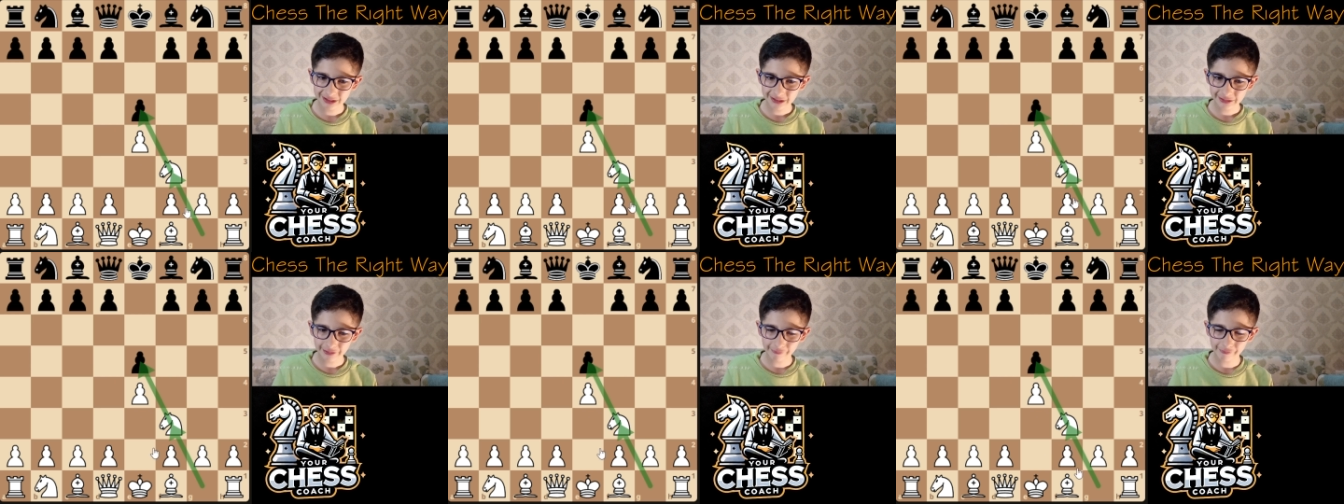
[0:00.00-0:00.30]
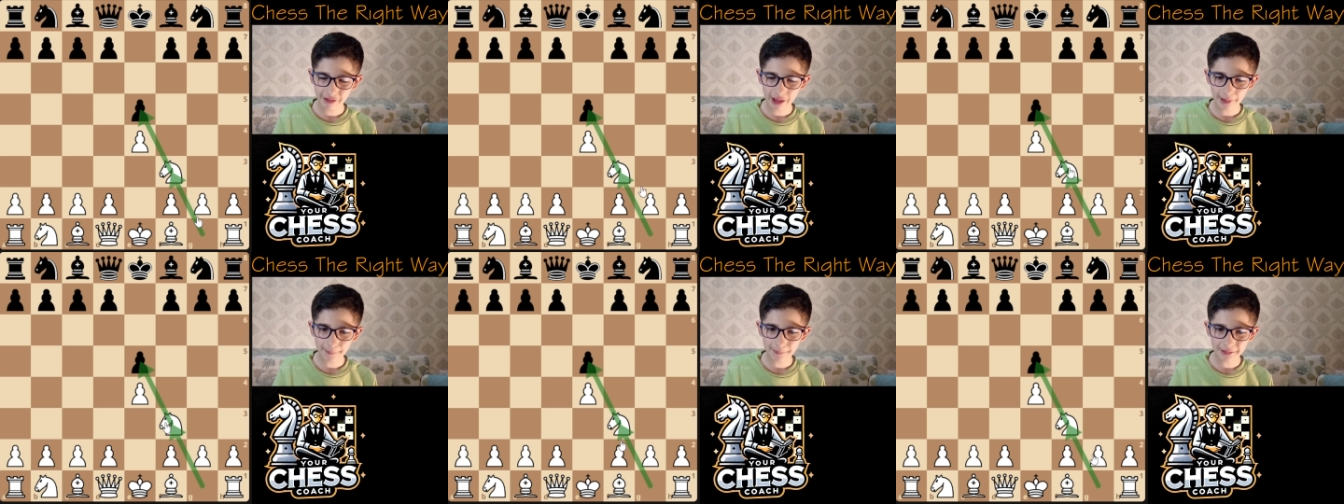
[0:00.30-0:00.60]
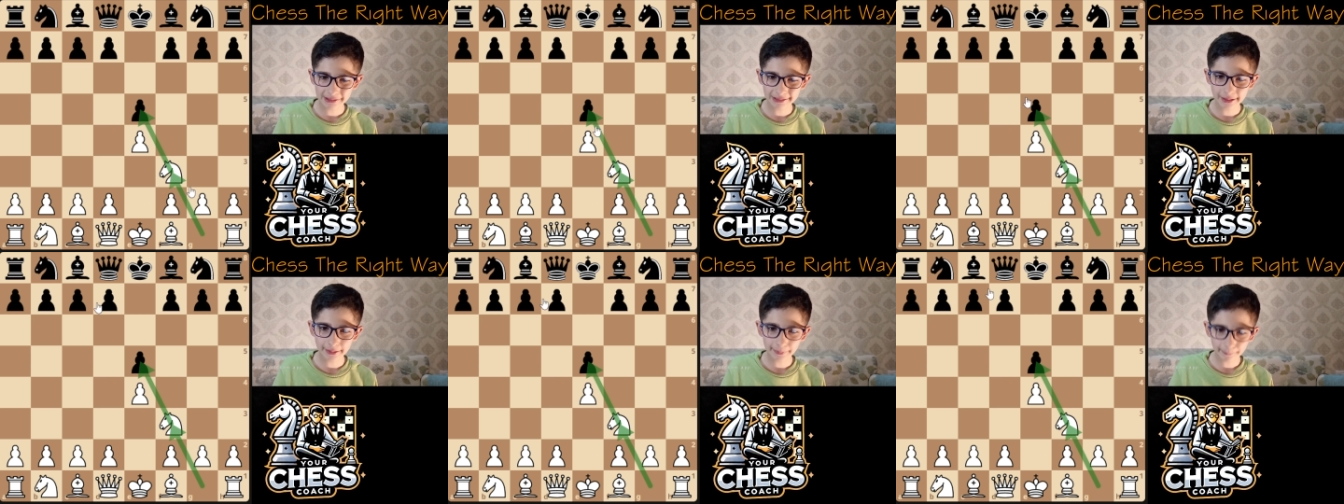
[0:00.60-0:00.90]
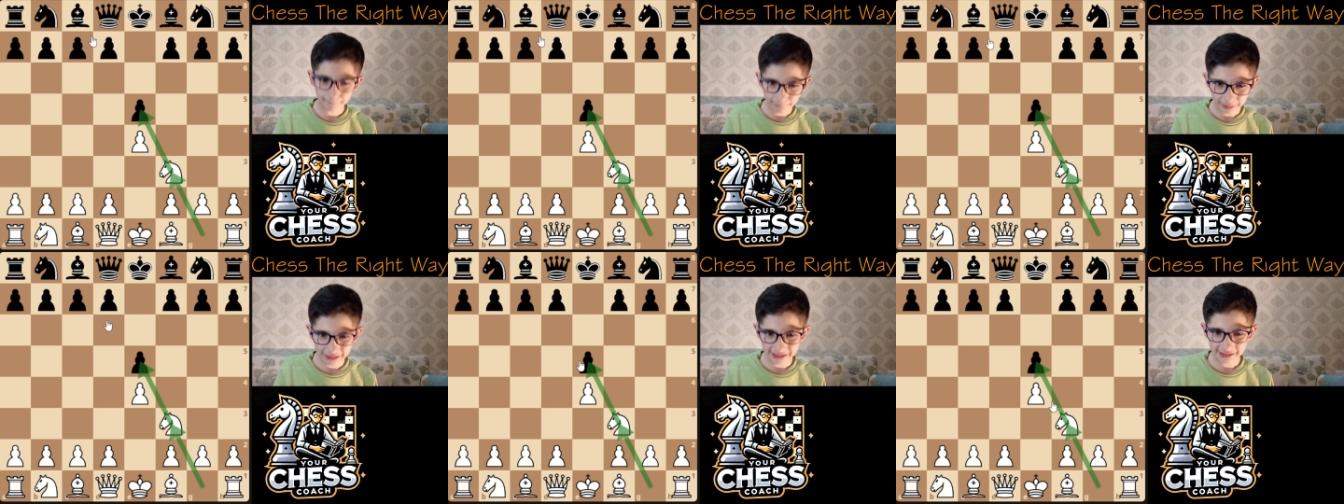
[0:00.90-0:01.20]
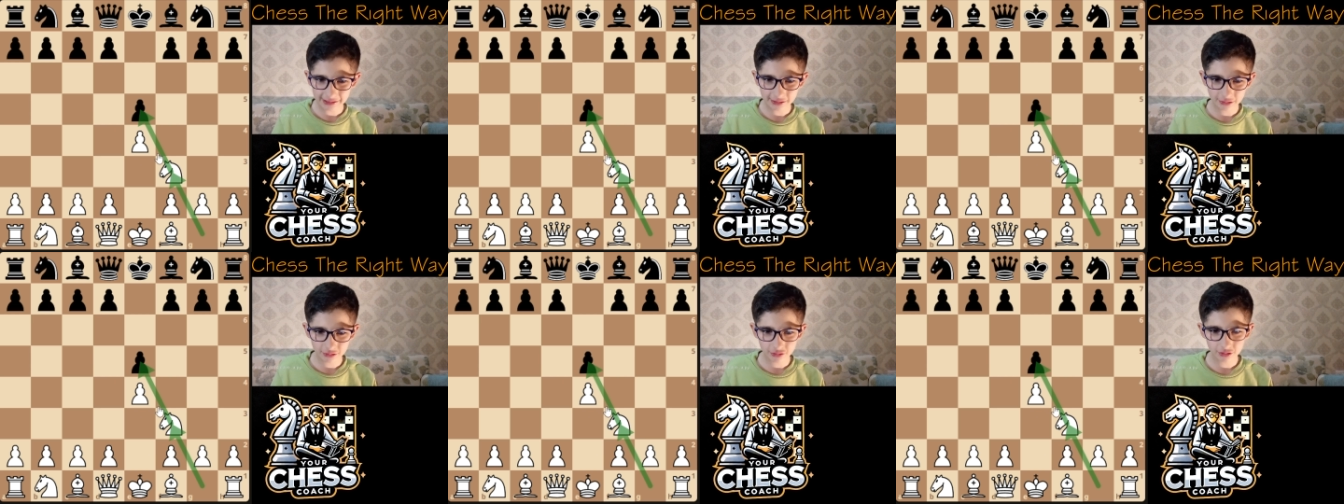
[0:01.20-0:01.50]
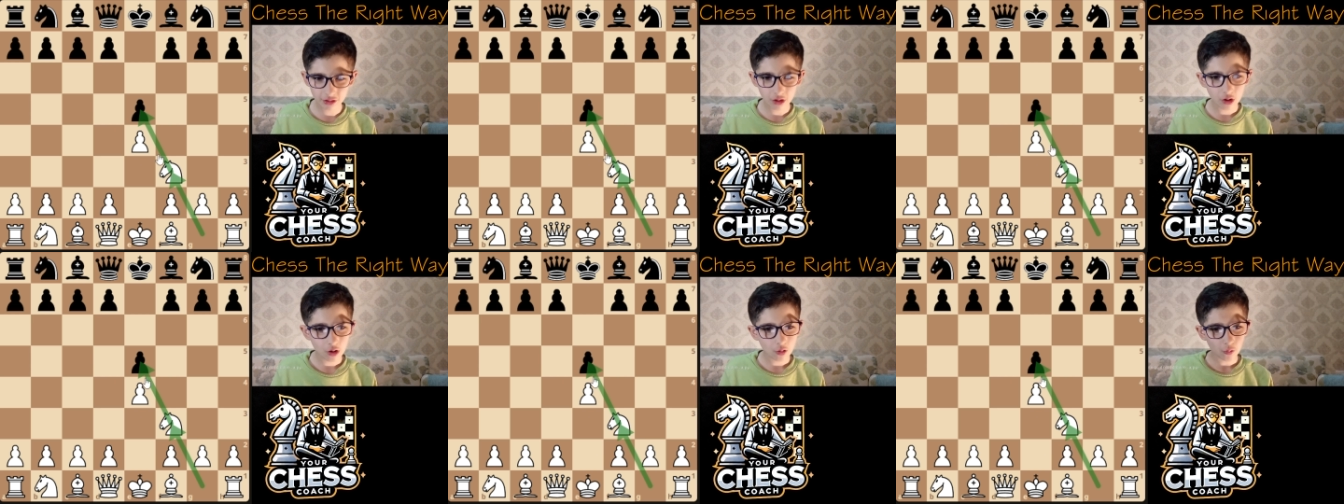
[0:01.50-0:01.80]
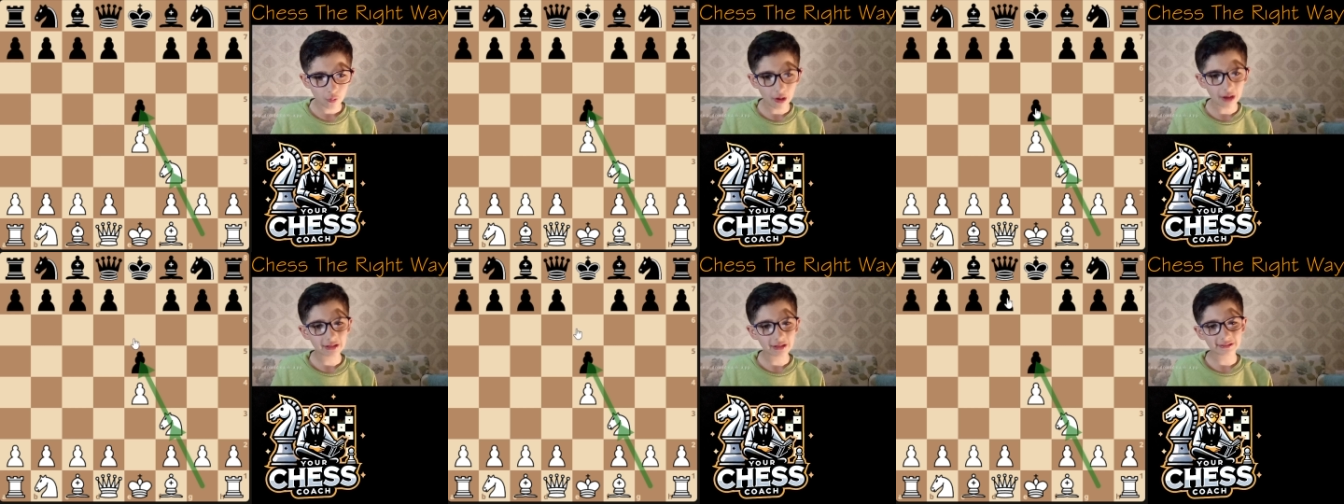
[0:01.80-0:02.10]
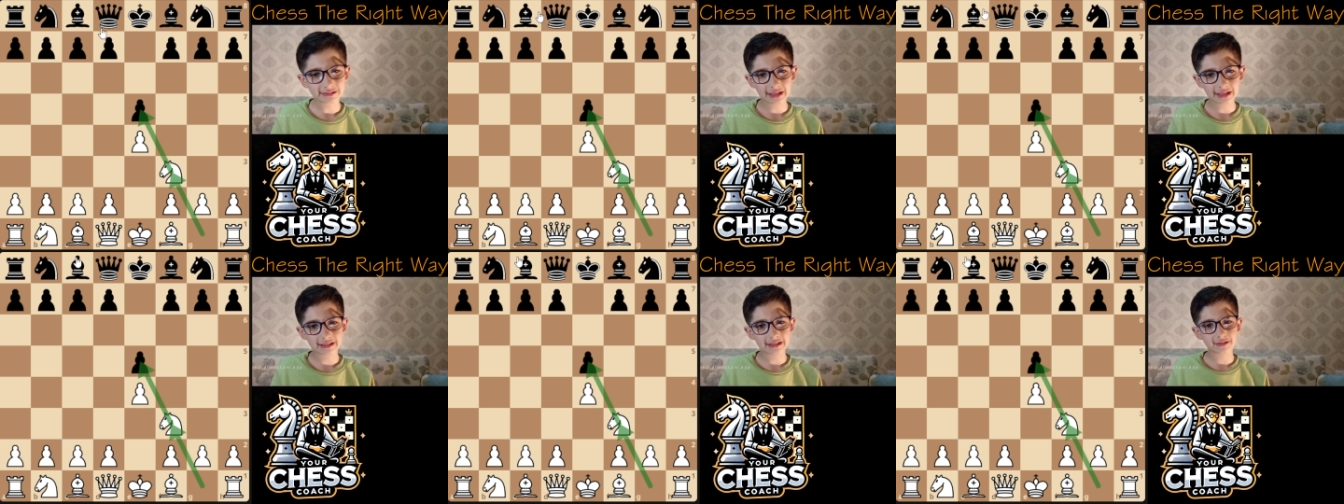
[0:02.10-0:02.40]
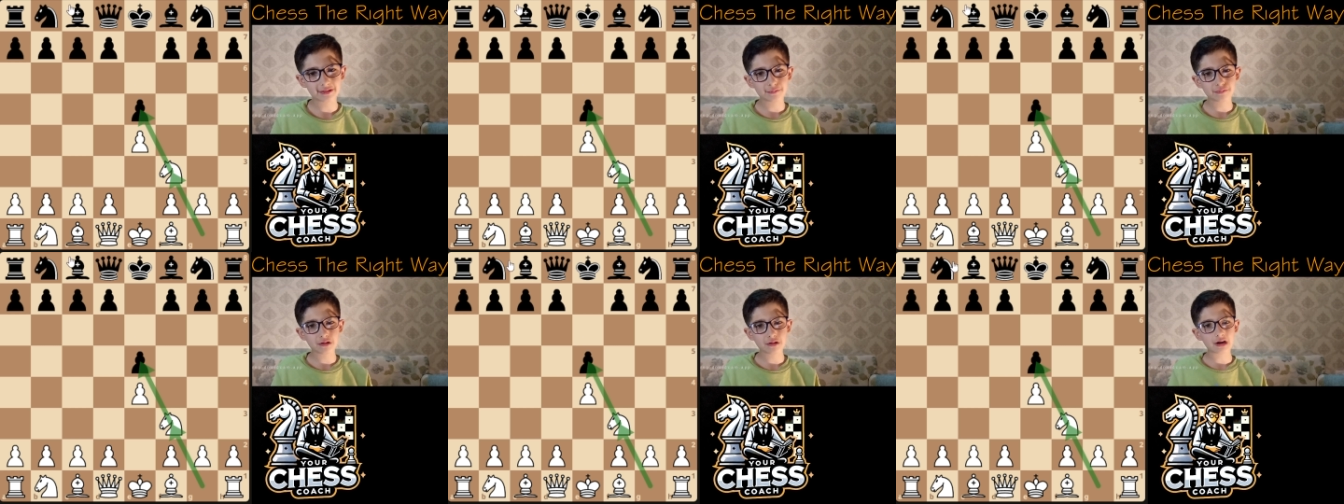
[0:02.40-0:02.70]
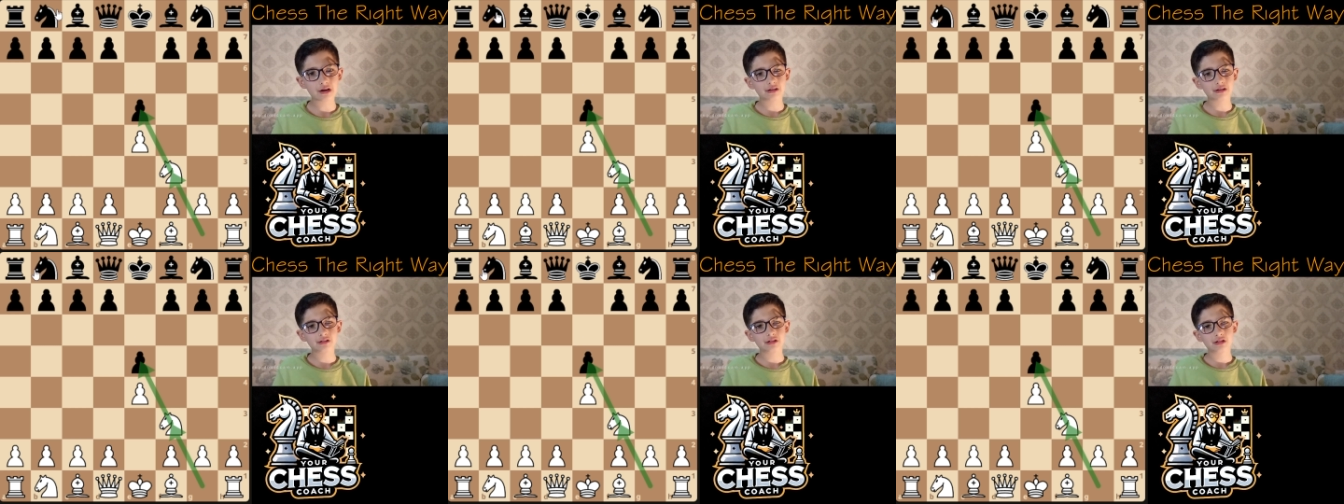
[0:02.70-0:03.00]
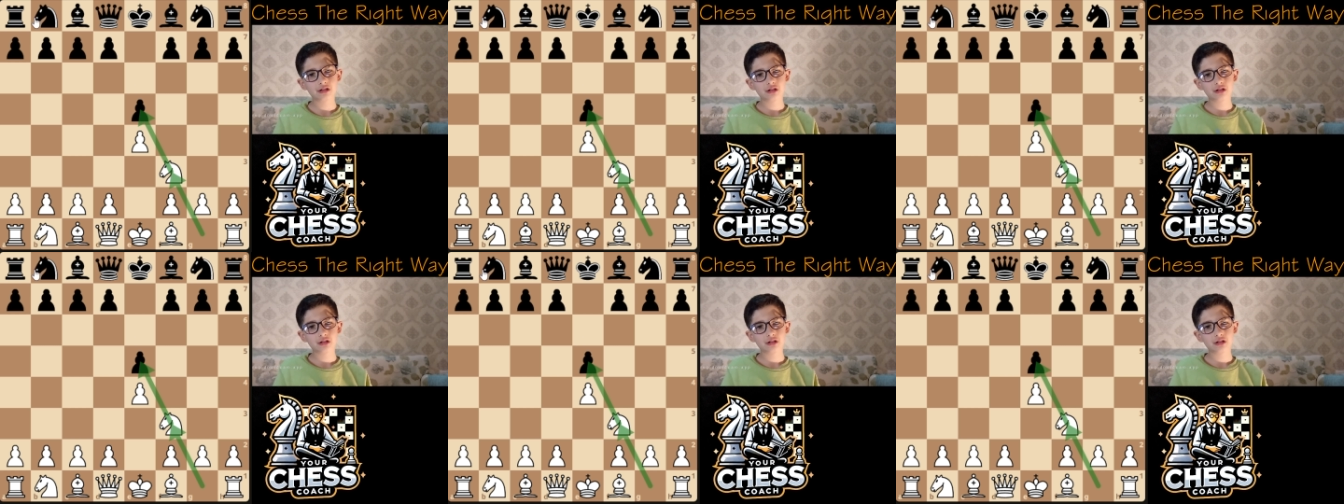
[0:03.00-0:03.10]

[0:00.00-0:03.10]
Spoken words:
Developing a piece while attacking the pawn.